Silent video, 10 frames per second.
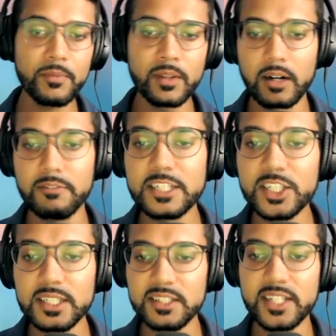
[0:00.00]
Our
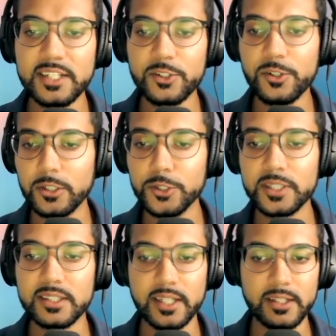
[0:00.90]
vision is centered on
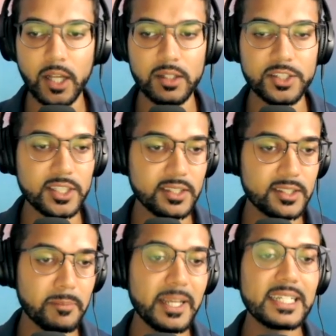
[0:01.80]
using technology
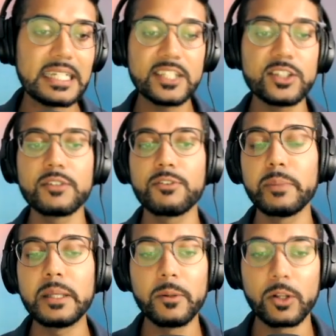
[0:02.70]
to make it easier for
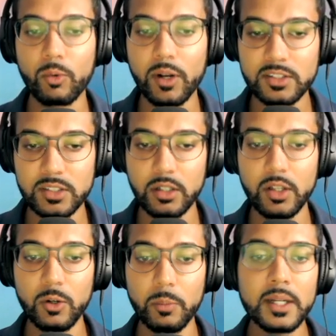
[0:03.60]
people across the
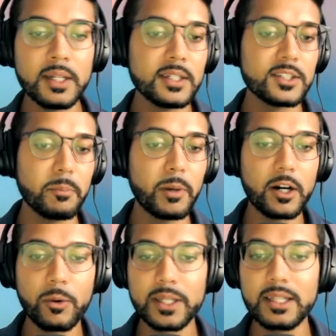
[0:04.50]
globe to
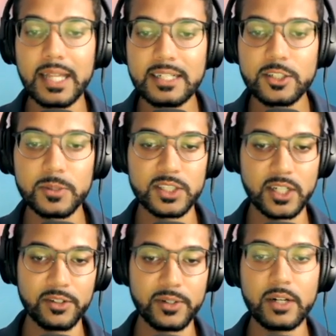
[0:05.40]
borrow and lend to each
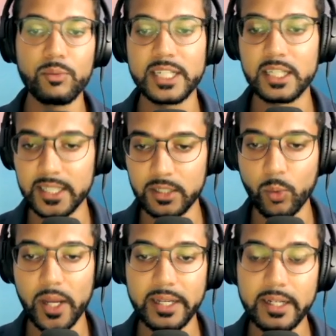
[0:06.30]
other in a regulated
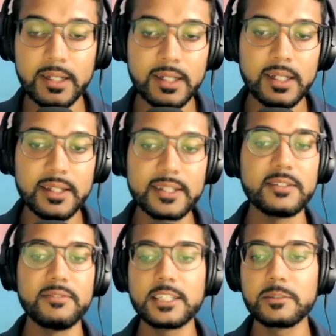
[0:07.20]
way. This
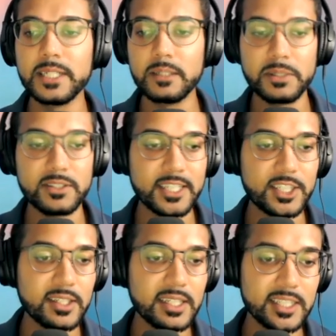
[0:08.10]
investment in
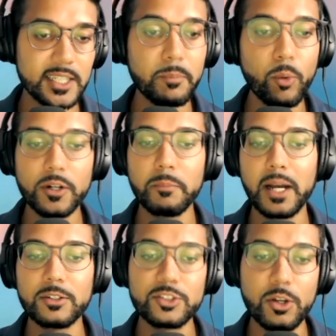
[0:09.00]
Pezesha is an important
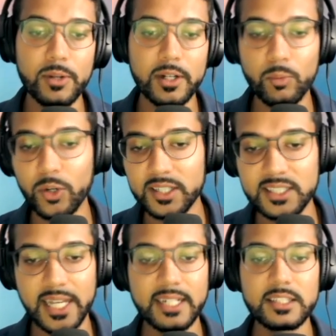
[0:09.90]
milestone, and we're
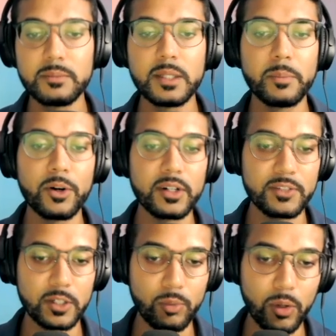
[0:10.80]
excited to be a part of
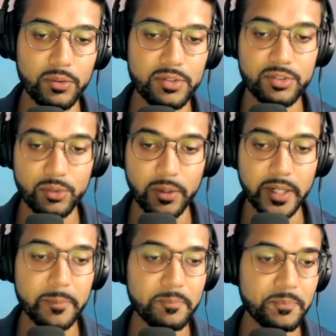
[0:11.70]
their growth story.